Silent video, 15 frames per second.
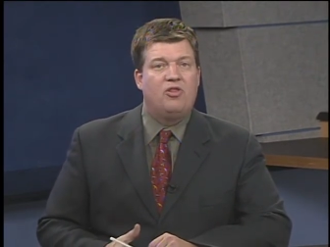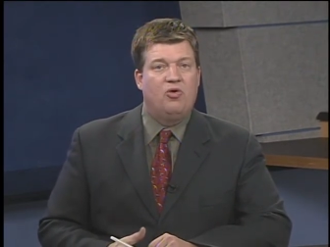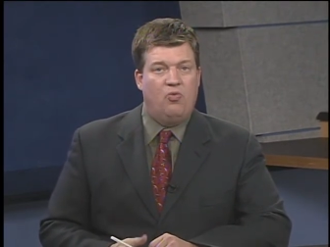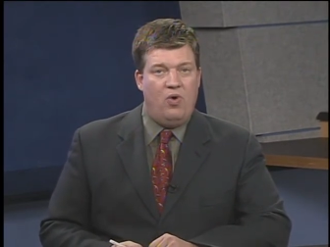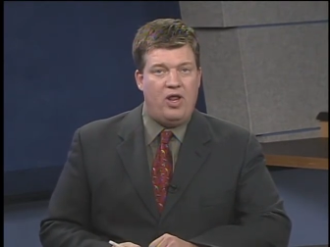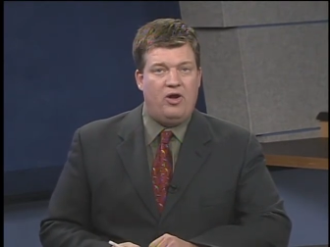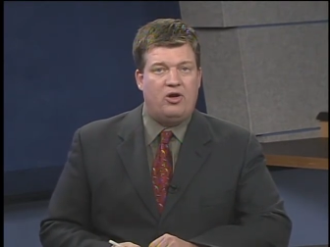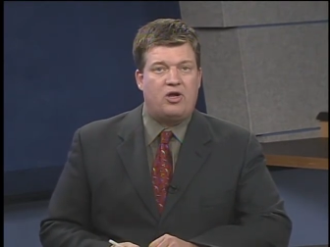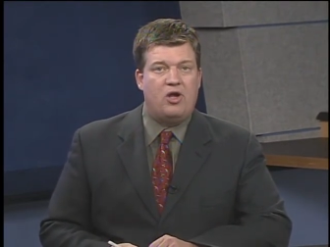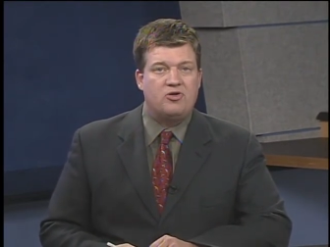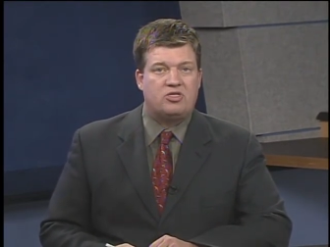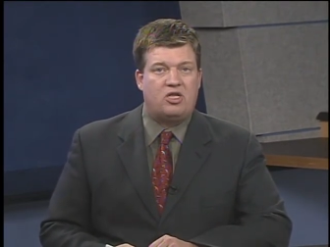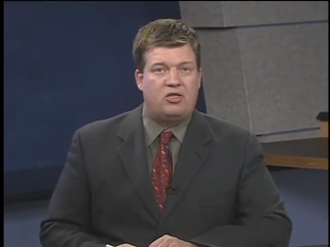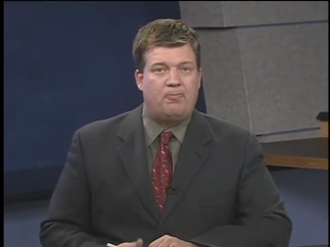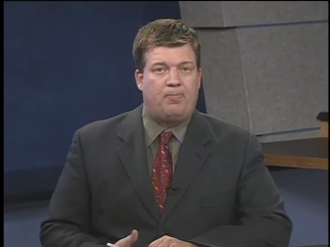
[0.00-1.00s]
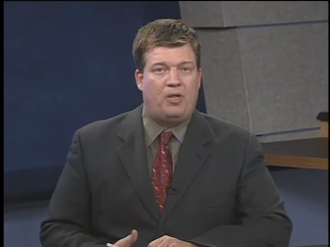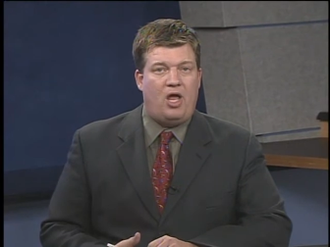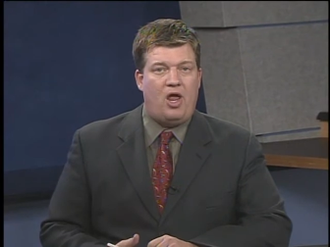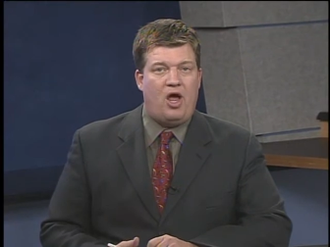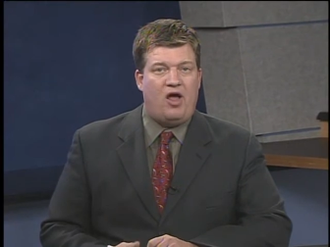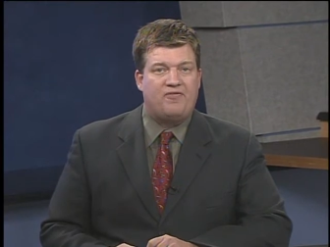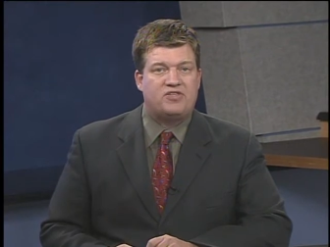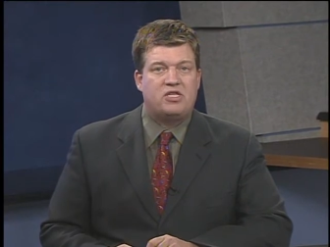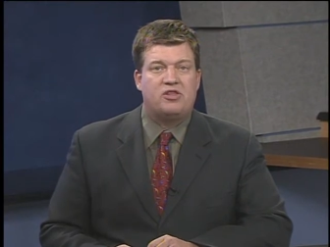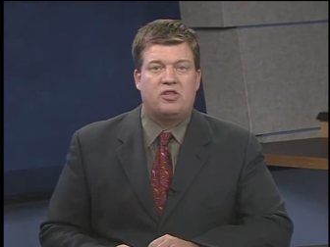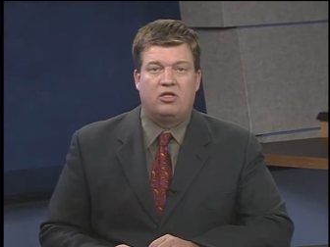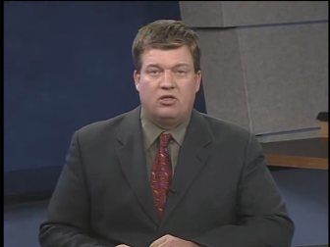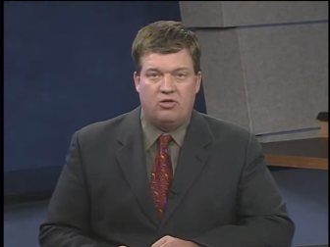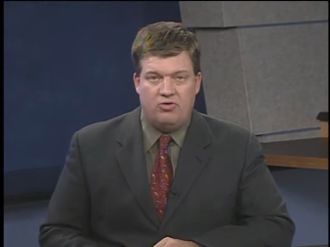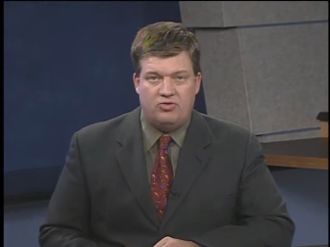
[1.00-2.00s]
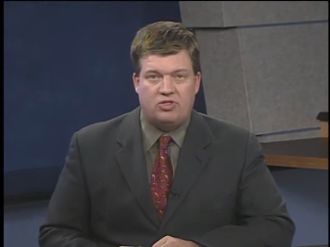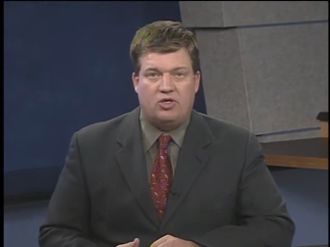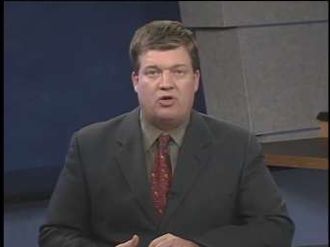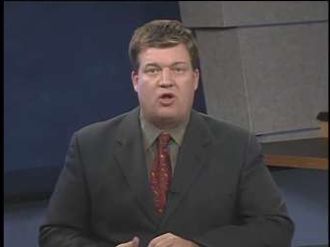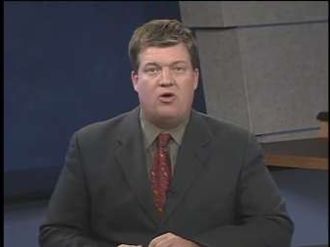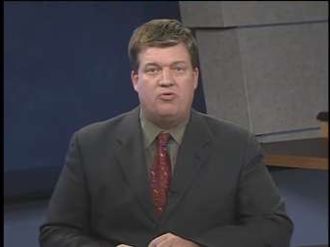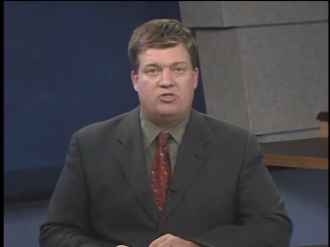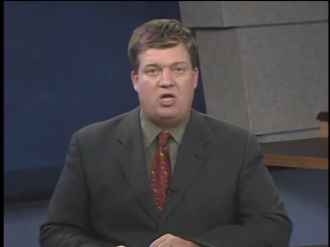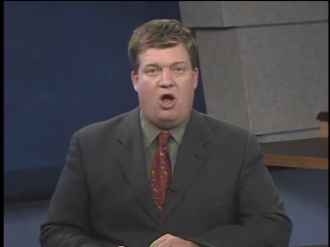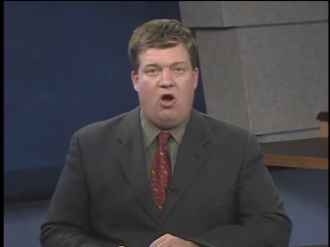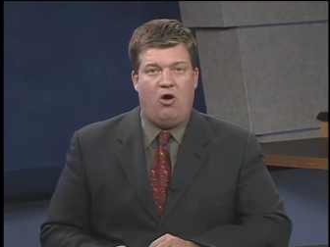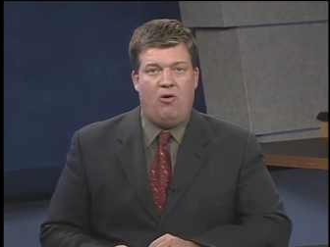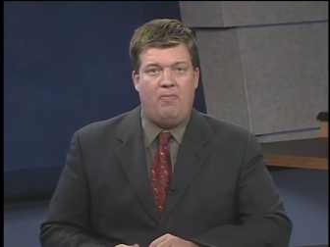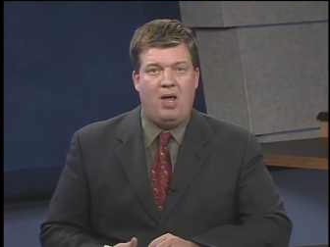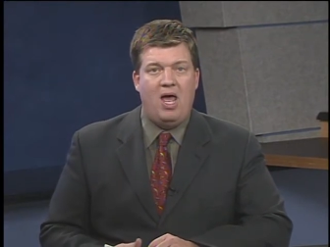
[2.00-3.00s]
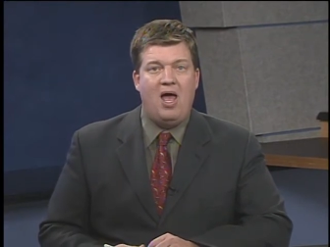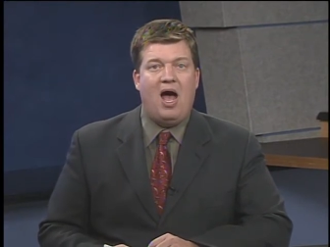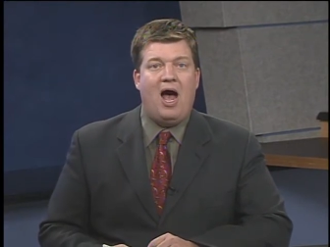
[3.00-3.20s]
the winner goes to the playoffs, the loser goes home.